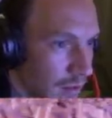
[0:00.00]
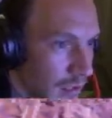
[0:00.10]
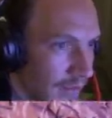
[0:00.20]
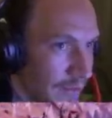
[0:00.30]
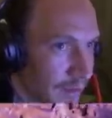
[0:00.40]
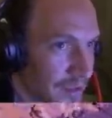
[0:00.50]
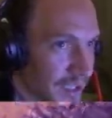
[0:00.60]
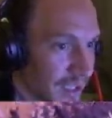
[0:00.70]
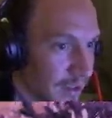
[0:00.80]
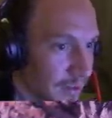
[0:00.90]
And those
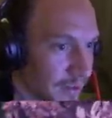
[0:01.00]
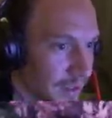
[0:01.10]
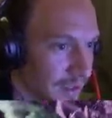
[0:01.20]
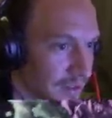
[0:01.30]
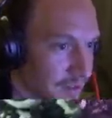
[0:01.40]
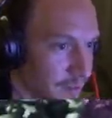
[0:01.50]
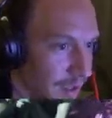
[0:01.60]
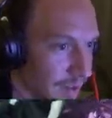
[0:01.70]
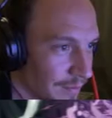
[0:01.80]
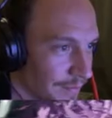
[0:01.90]
yellow things as
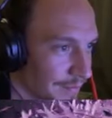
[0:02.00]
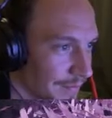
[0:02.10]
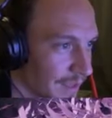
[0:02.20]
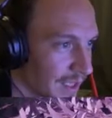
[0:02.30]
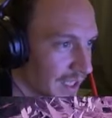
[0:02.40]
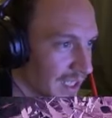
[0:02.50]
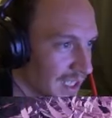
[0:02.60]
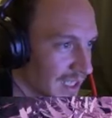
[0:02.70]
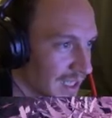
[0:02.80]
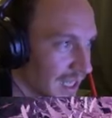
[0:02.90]
well.
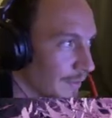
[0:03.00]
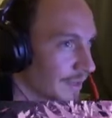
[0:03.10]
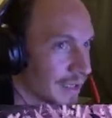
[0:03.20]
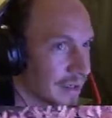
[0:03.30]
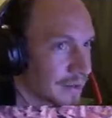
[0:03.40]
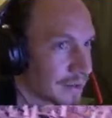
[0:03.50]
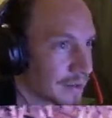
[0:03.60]
There we go.